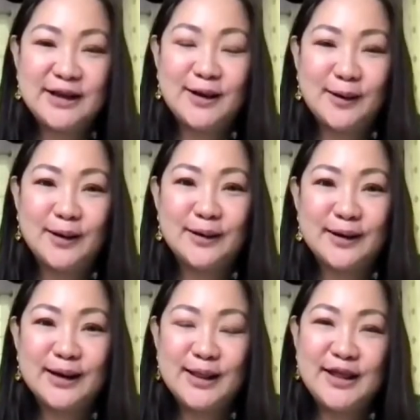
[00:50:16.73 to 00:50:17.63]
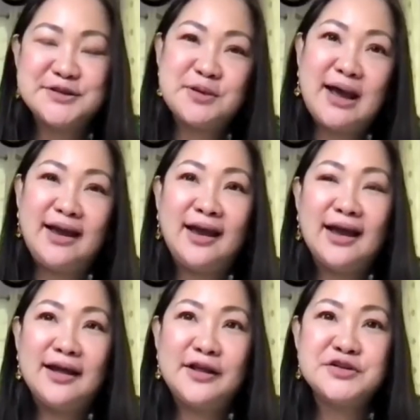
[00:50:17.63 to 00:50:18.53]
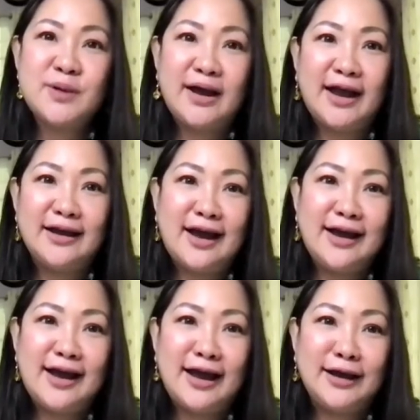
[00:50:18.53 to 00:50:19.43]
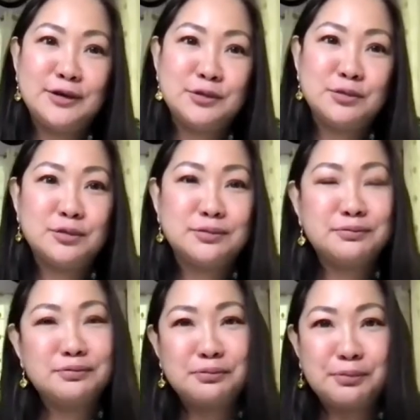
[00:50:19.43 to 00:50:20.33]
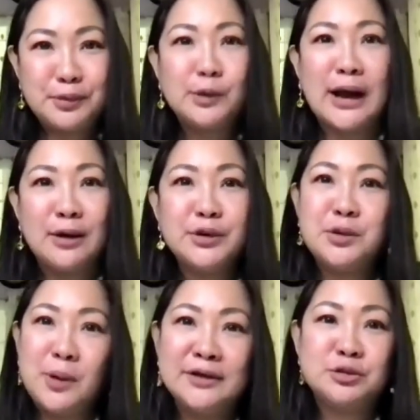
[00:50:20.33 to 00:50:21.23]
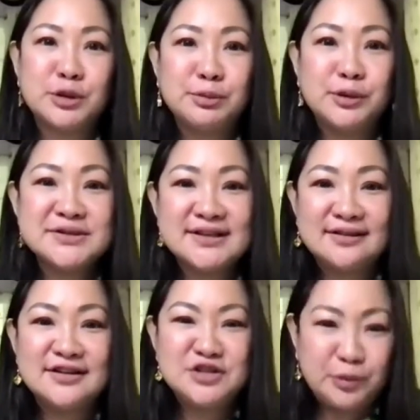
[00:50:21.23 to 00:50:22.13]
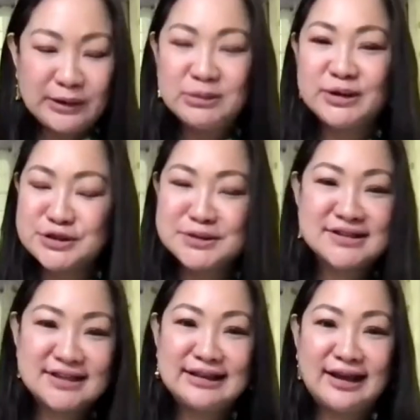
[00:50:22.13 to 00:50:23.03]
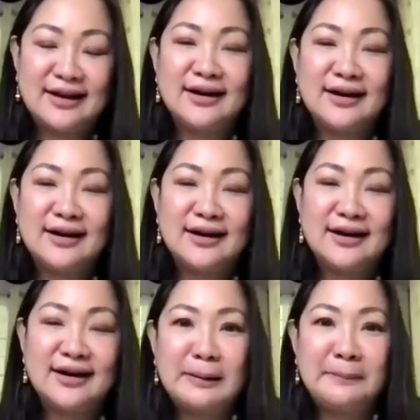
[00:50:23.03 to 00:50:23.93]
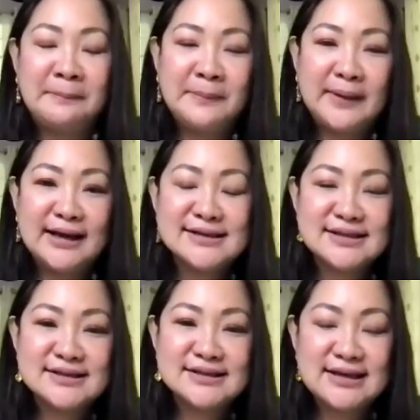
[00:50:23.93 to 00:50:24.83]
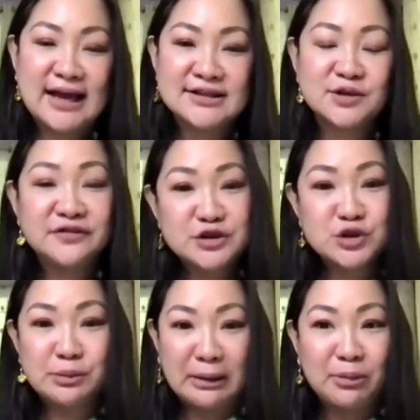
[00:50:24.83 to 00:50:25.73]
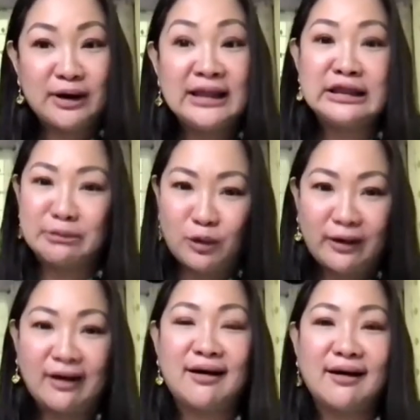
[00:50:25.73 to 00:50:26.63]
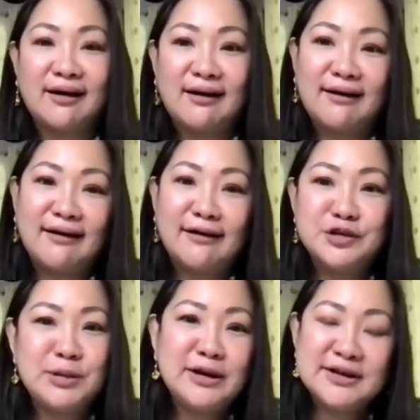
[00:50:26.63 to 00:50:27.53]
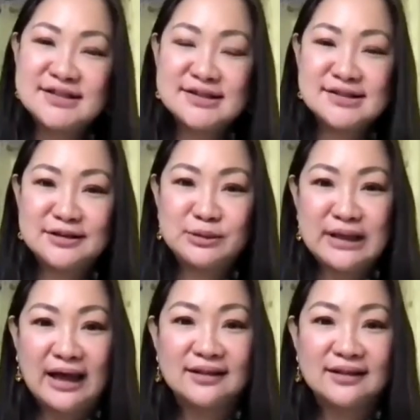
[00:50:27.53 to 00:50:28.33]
Your Honor. That's why I would want to propose that the Supreme Court should sit in as an ex officio member in the board. To be consistent with that.